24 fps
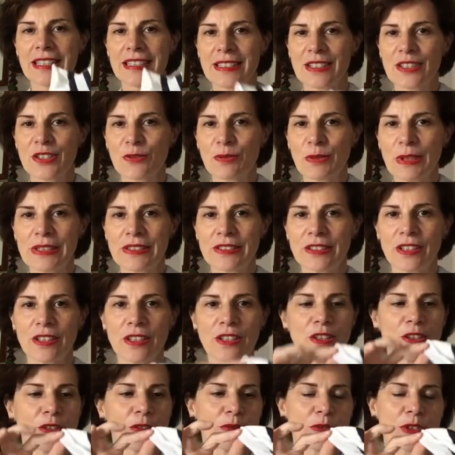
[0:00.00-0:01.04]

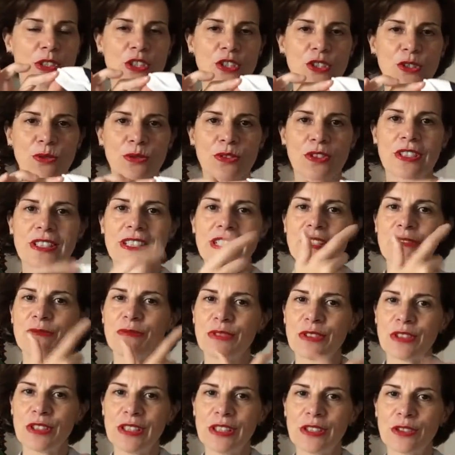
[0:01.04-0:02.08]
sweater with short sleeve
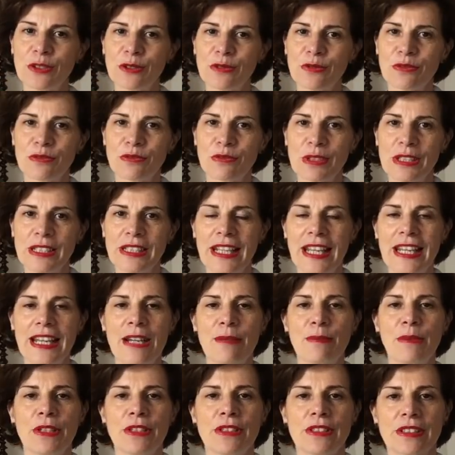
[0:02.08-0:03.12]
with a little frill
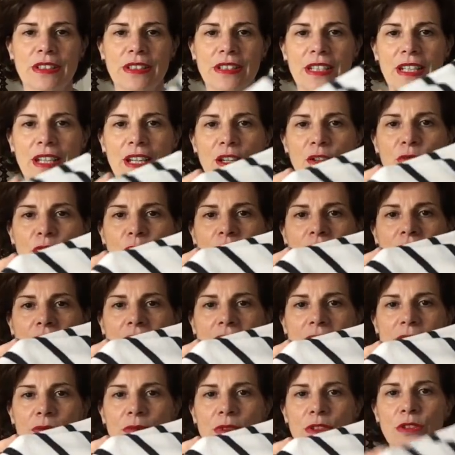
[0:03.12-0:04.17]
element
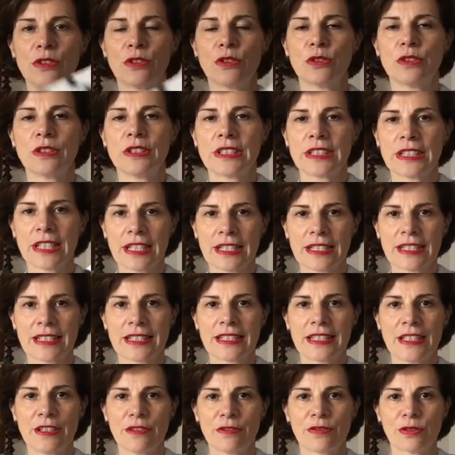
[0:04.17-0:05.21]
really will go
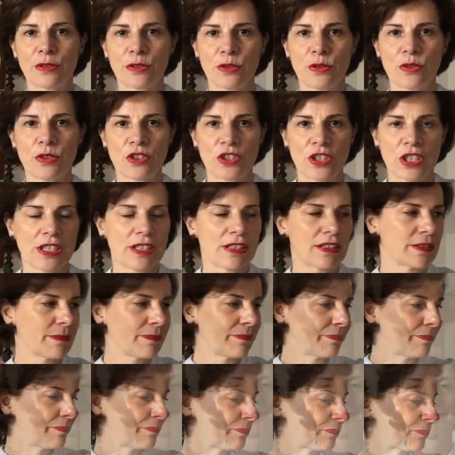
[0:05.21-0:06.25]
nicely for those jeans.
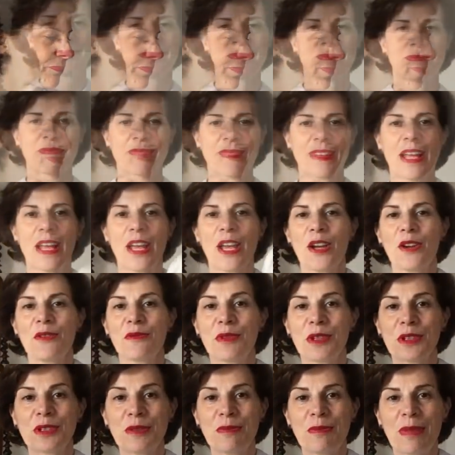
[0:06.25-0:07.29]

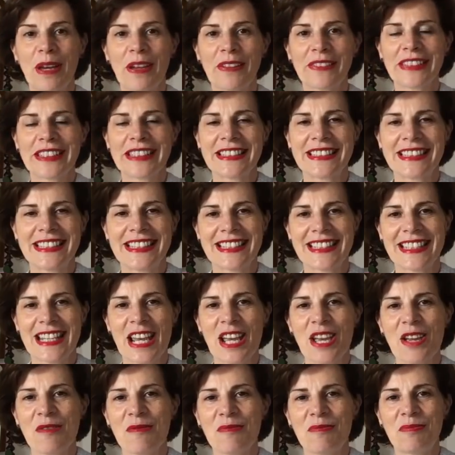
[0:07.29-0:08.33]
What about this
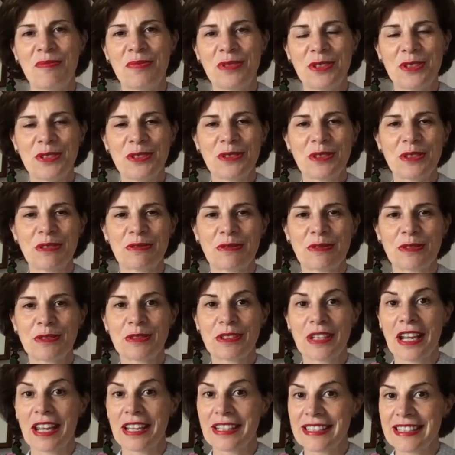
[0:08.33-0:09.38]
beautiful
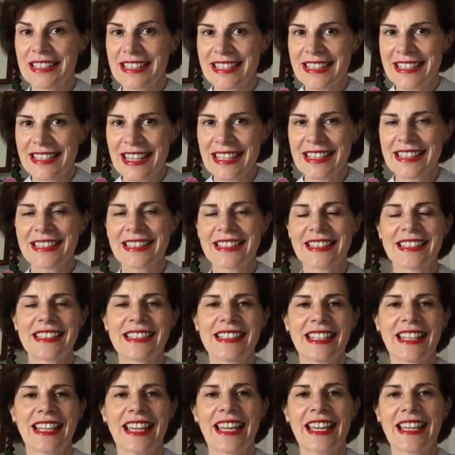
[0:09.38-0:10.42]
and sexy
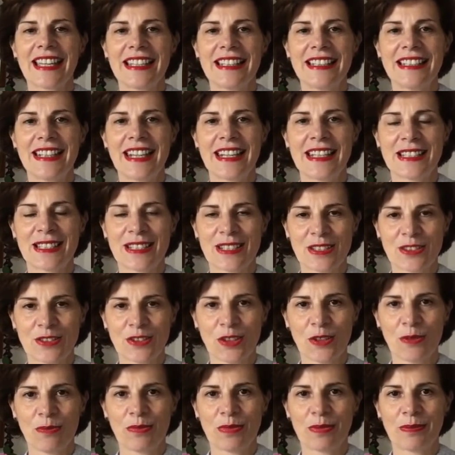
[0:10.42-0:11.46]
lace
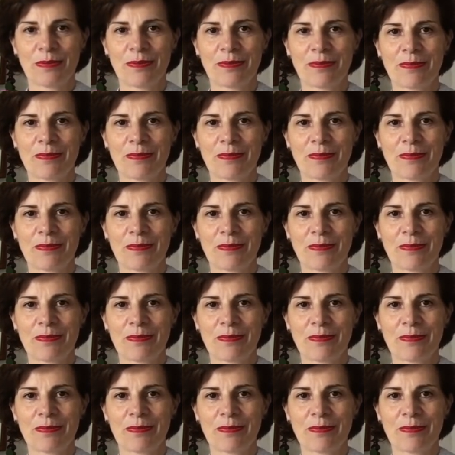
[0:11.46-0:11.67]
top?